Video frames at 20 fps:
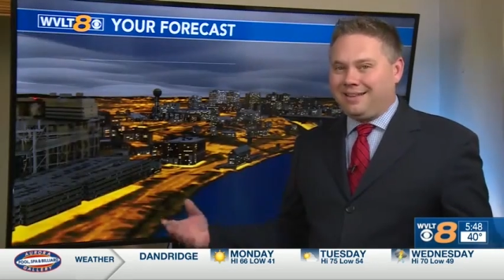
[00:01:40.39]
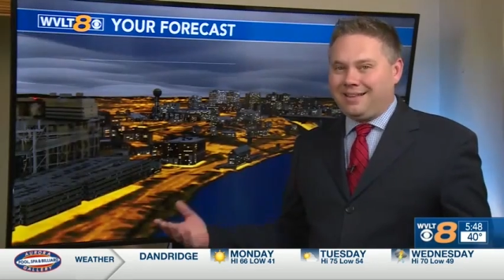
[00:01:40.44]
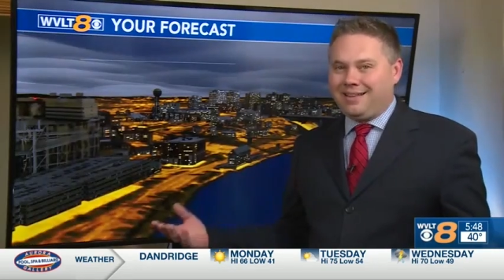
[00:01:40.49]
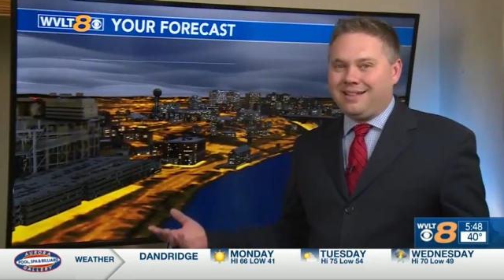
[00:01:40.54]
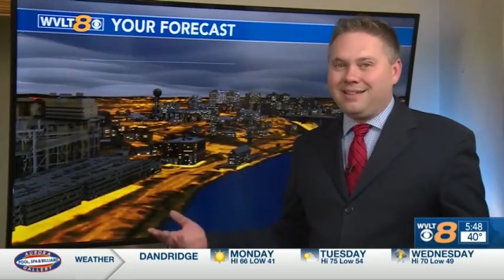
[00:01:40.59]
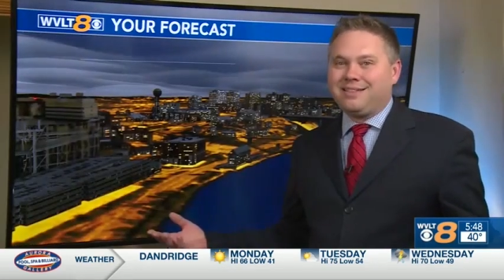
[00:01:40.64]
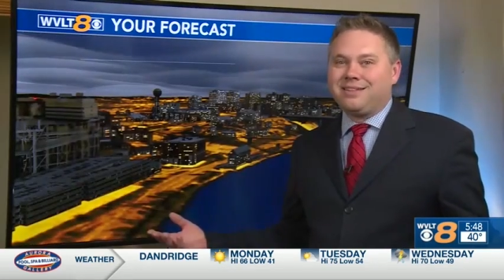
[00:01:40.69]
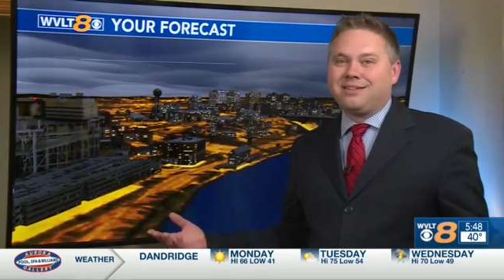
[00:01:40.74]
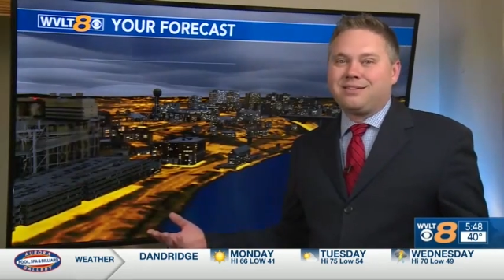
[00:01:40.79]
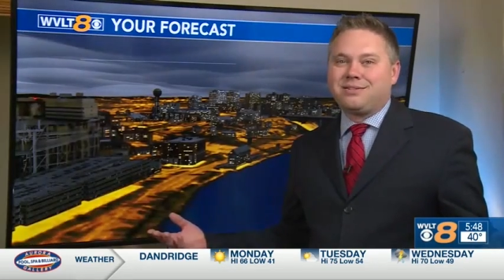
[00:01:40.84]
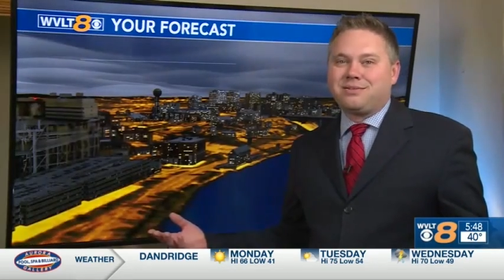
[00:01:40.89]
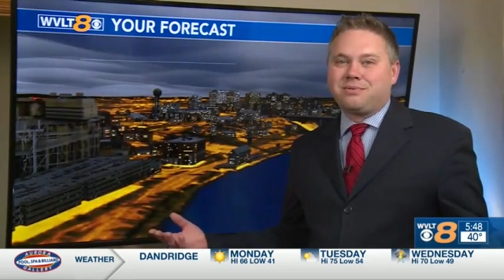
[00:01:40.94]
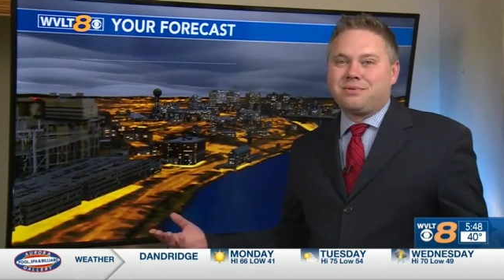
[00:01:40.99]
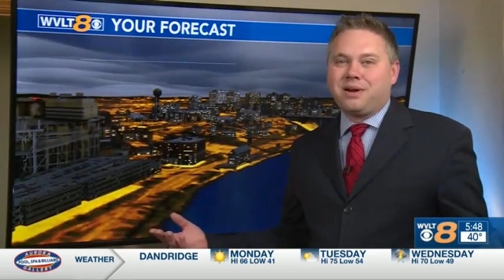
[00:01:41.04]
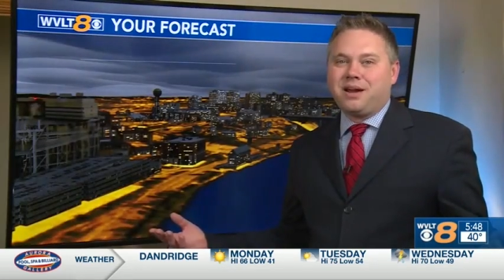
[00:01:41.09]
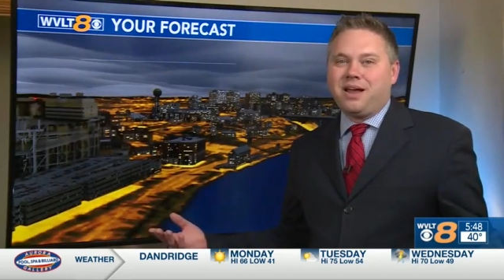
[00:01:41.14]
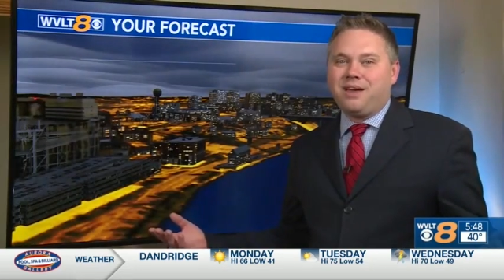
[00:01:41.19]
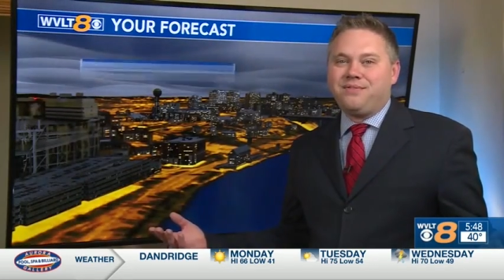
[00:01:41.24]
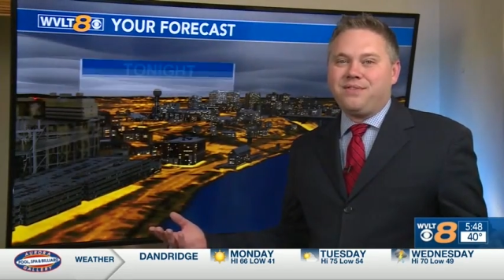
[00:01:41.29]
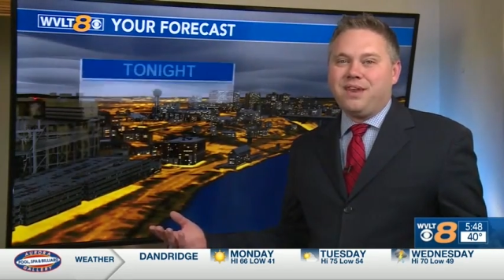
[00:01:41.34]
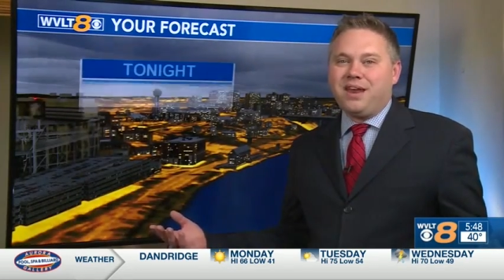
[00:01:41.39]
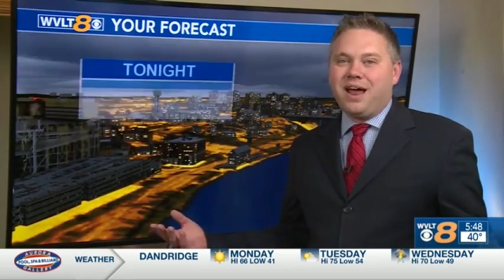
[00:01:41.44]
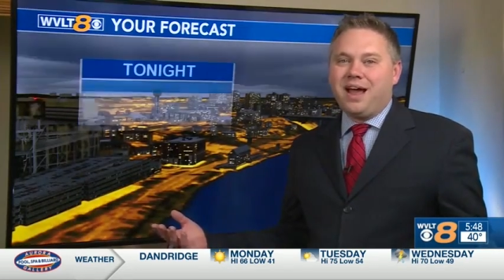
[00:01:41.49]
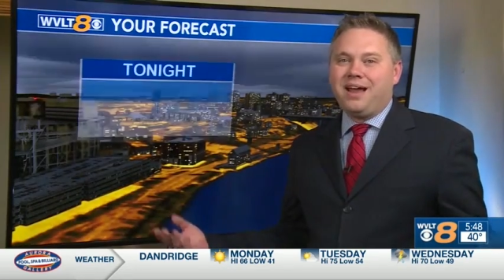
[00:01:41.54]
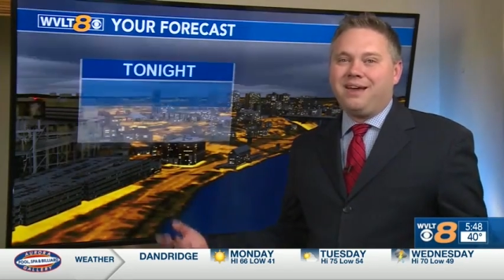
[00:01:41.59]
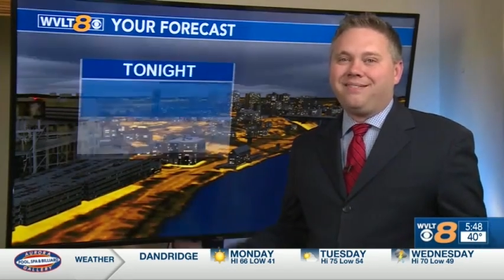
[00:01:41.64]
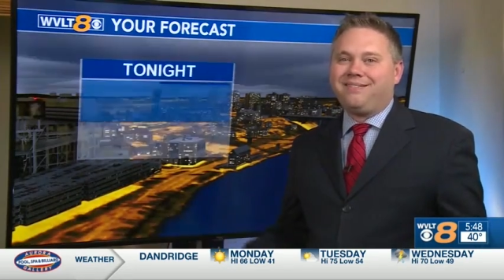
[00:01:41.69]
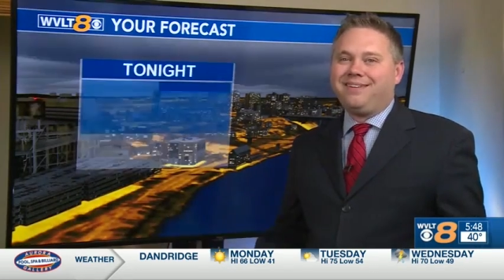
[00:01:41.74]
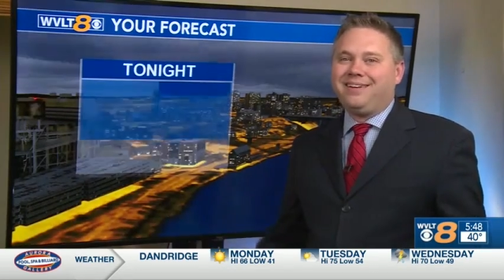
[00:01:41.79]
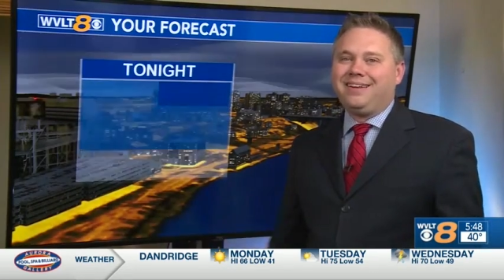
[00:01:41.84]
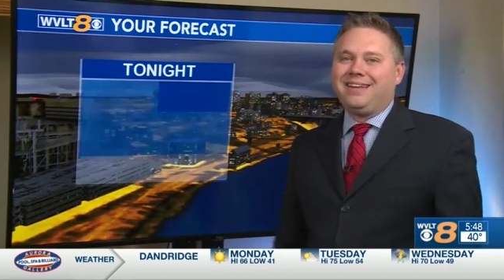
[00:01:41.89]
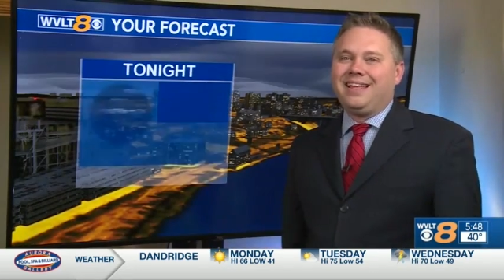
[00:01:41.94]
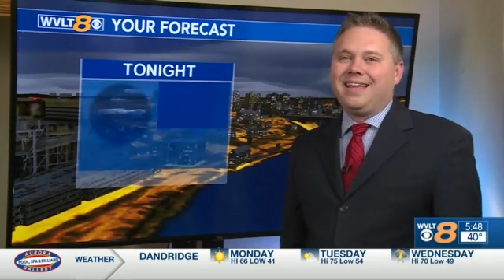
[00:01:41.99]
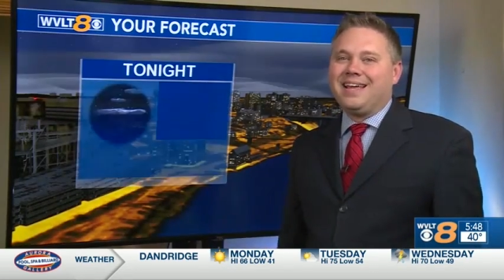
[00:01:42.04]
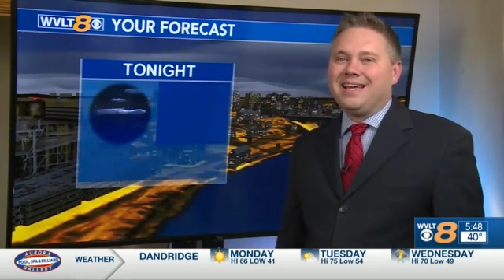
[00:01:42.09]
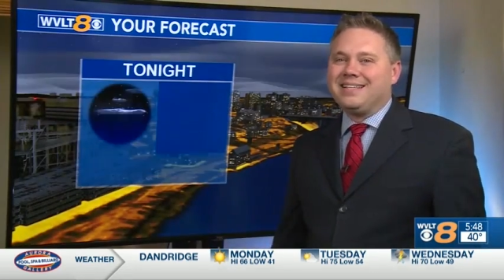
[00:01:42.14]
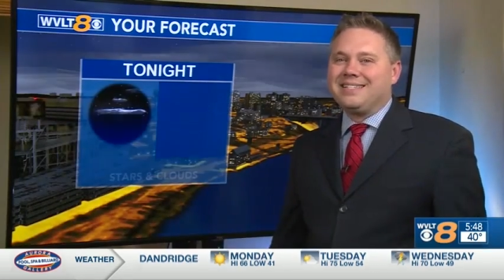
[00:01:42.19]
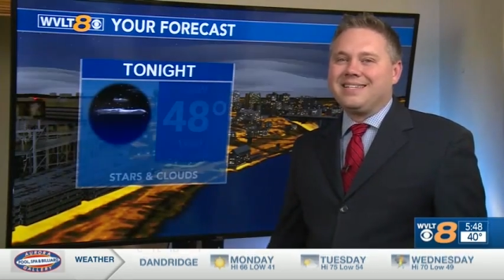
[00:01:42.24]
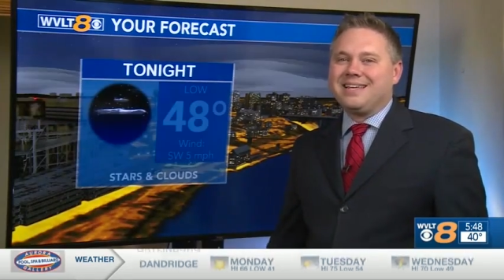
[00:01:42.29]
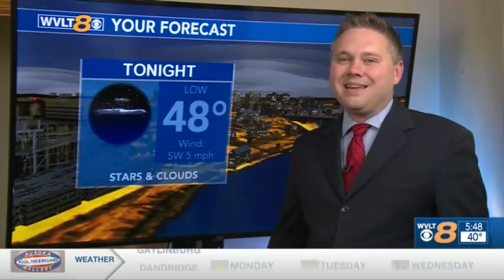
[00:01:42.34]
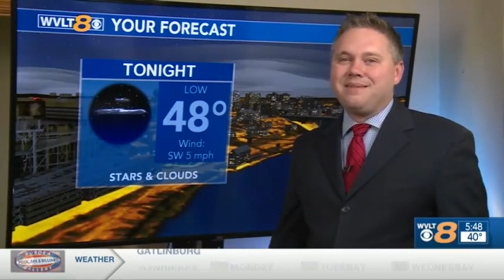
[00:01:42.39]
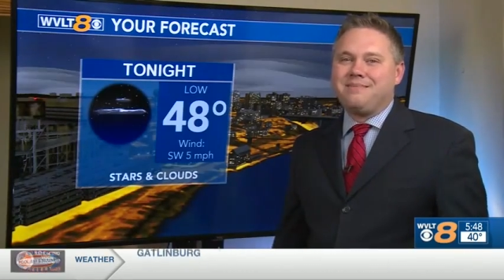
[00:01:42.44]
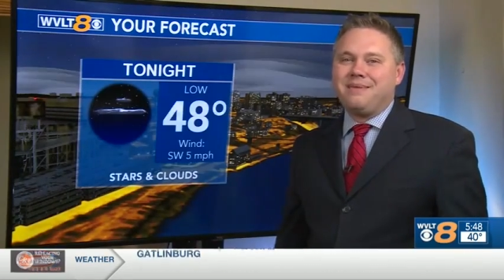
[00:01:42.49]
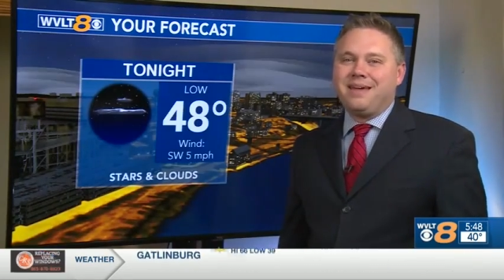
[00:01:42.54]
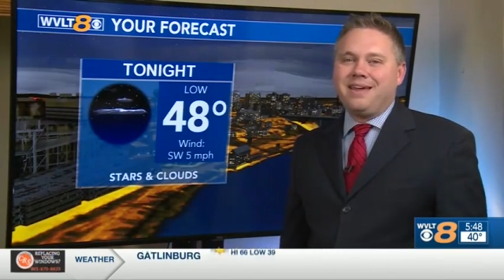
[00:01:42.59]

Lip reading: the story of the night really is going to